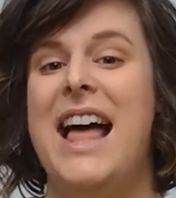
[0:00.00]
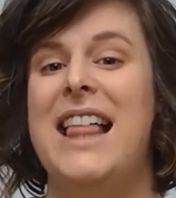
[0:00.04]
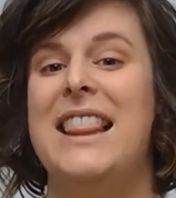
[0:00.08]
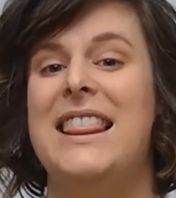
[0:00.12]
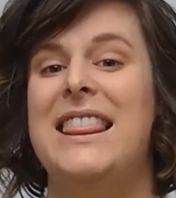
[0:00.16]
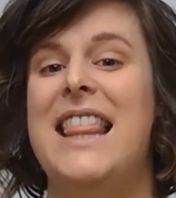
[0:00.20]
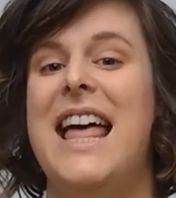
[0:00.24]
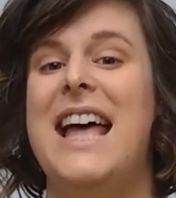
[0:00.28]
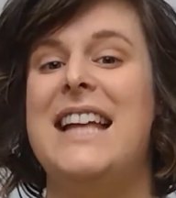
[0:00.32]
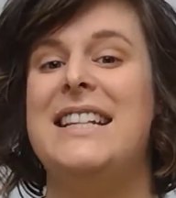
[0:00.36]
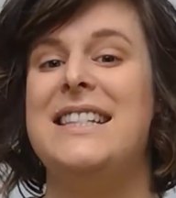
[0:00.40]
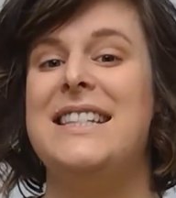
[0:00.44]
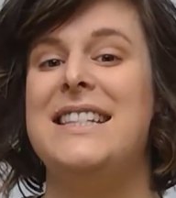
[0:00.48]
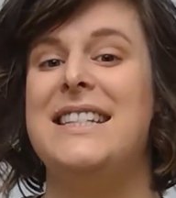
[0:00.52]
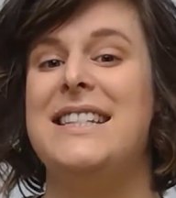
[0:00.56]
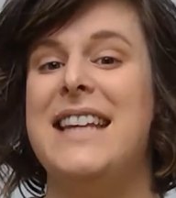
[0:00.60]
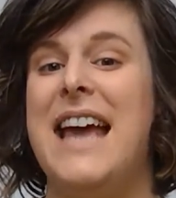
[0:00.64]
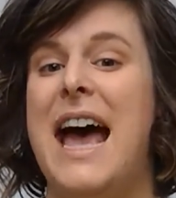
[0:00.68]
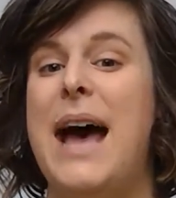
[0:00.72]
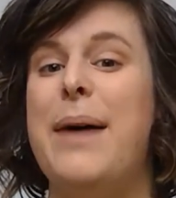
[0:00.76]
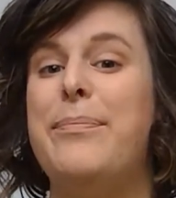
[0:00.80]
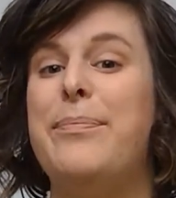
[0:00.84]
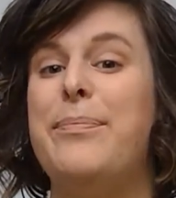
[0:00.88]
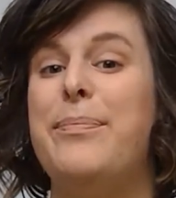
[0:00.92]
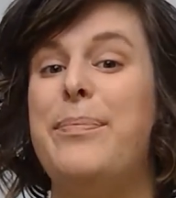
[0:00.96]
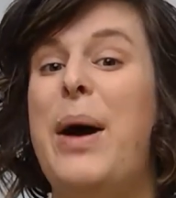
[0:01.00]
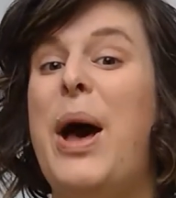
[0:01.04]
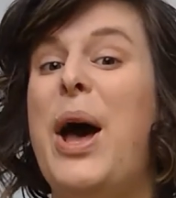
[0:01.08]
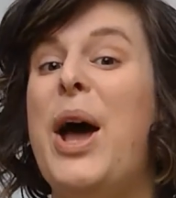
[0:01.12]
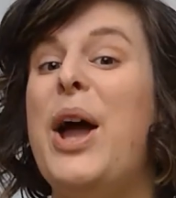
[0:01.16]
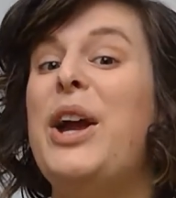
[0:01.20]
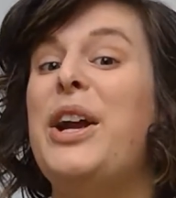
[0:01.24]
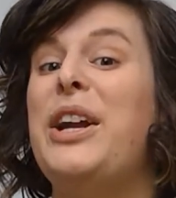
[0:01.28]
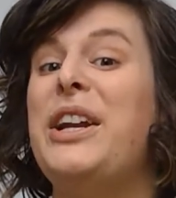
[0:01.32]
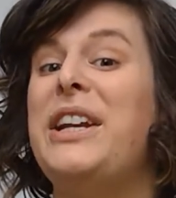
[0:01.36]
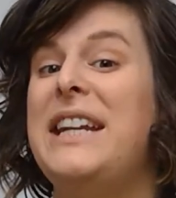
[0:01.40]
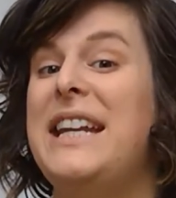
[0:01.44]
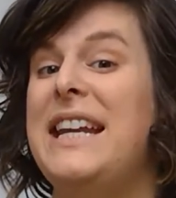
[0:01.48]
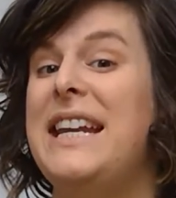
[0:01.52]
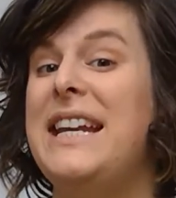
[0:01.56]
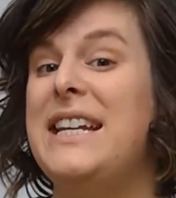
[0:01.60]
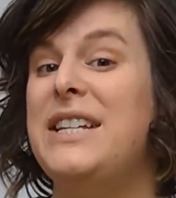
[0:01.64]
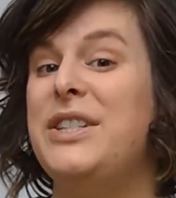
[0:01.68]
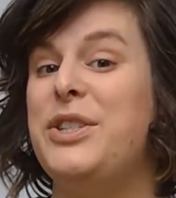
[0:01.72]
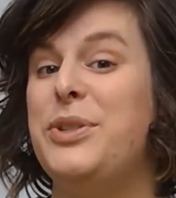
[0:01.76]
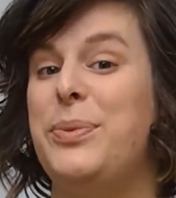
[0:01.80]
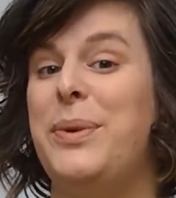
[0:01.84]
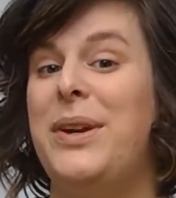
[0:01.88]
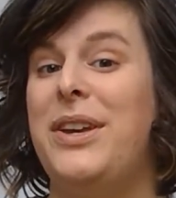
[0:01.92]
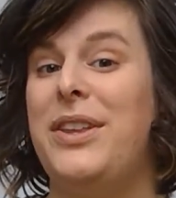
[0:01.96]
let's tap our
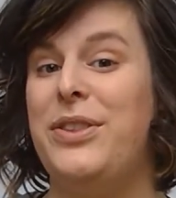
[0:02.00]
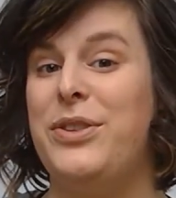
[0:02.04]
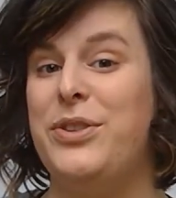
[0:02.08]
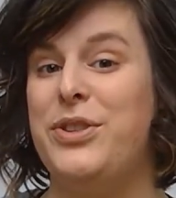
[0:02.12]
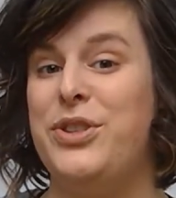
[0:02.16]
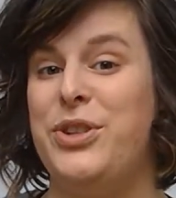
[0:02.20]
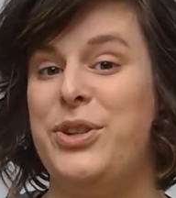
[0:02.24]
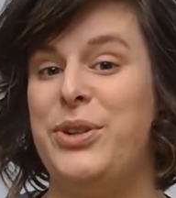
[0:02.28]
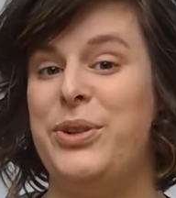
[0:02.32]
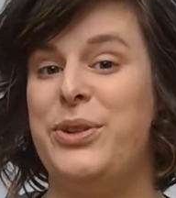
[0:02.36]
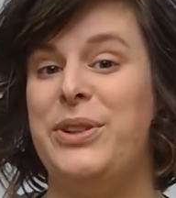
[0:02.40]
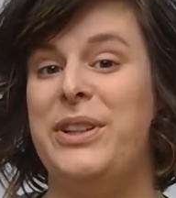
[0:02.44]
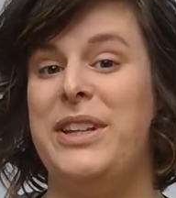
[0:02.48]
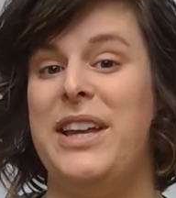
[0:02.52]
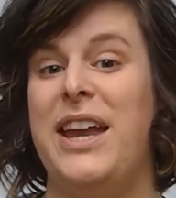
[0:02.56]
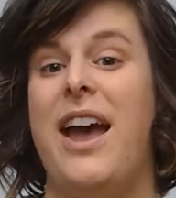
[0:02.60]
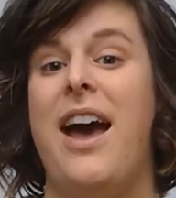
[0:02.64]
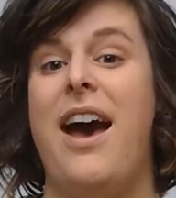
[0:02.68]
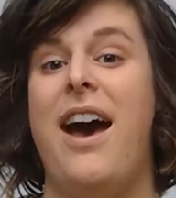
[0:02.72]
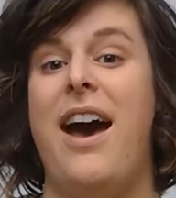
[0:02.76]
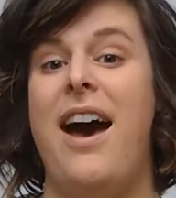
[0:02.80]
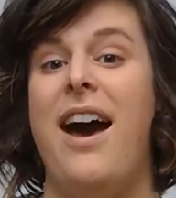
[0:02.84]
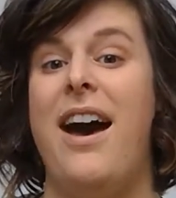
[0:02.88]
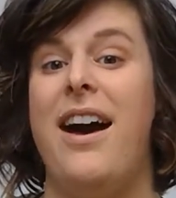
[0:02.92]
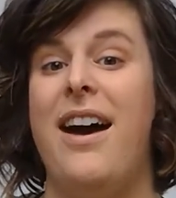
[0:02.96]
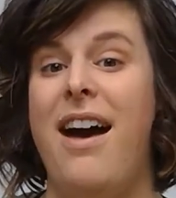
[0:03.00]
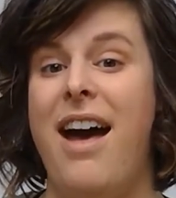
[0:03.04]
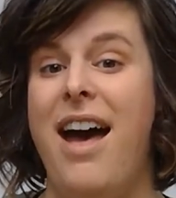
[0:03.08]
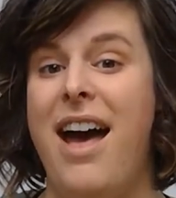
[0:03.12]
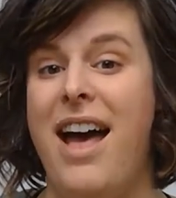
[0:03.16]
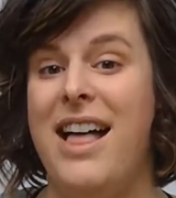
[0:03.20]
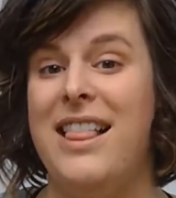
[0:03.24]
knees with Julia.